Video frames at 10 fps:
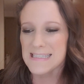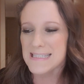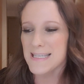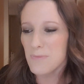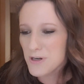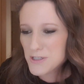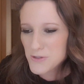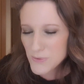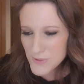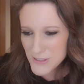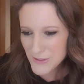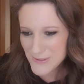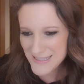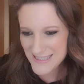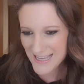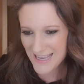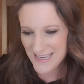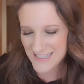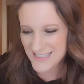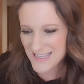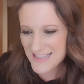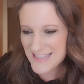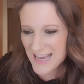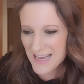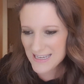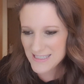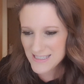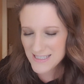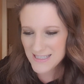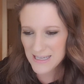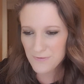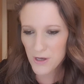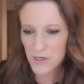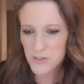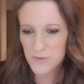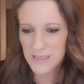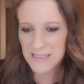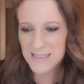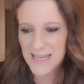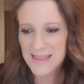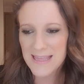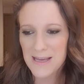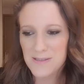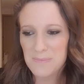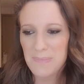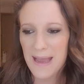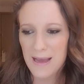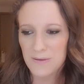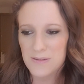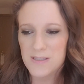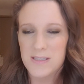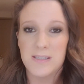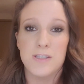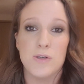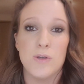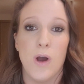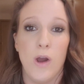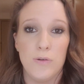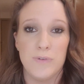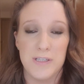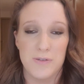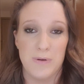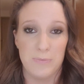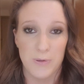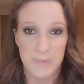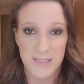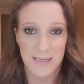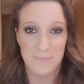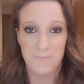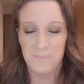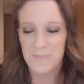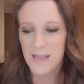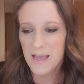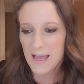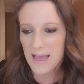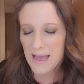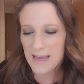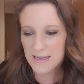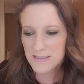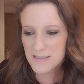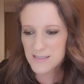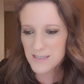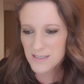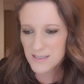Someone has also said that they've heard you need £10,000 to do your own rent-to-rent property, and